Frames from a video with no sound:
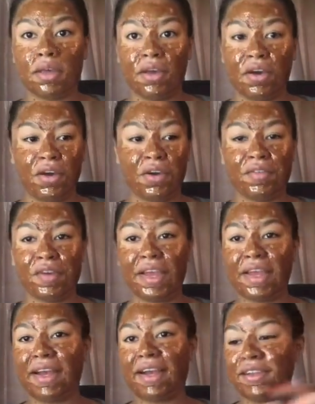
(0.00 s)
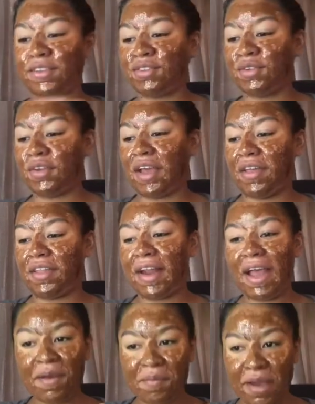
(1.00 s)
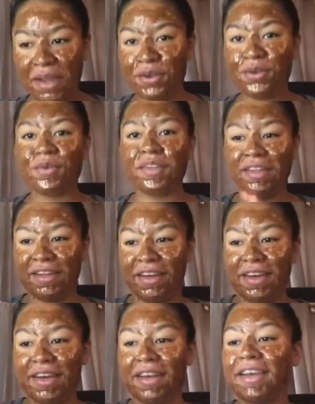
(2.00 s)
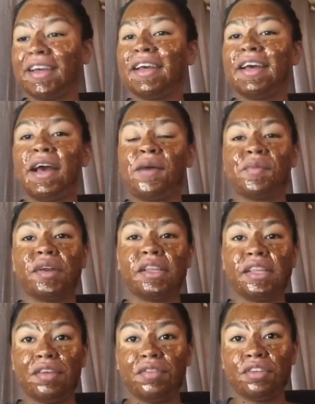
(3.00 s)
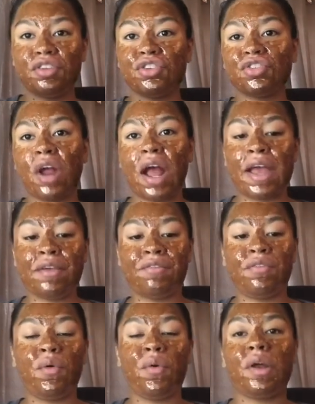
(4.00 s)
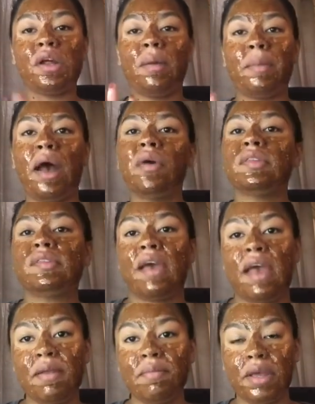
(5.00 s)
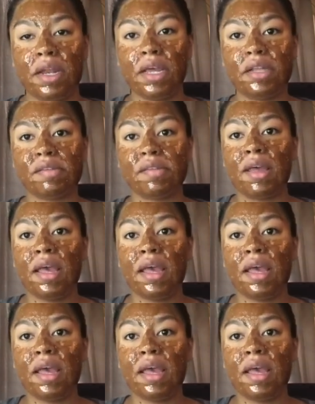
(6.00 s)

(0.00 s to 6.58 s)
Alright guys, so now that I have my new look, I'm going to leave it to dry for about 10 minutes.